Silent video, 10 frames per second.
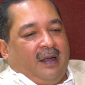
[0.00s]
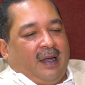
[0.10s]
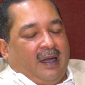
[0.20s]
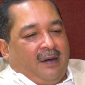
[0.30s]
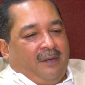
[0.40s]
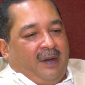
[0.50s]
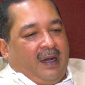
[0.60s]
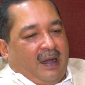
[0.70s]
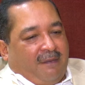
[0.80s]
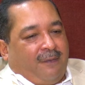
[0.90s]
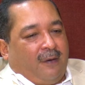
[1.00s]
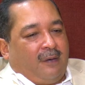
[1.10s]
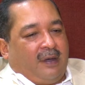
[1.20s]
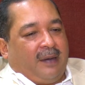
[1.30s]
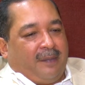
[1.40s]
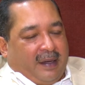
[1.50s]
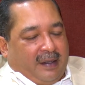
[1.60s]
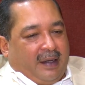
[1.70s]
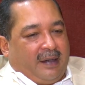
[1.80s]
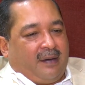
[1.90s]
And we have followed that
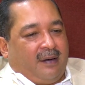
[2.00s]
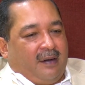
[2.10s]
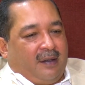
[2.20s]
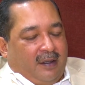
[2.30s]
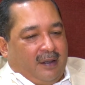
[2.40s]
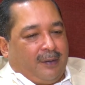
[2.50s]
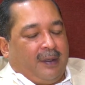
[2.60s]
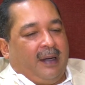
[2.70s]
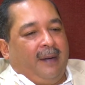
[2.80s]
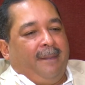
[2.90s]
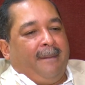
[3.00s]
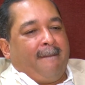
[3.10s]
mandate till today.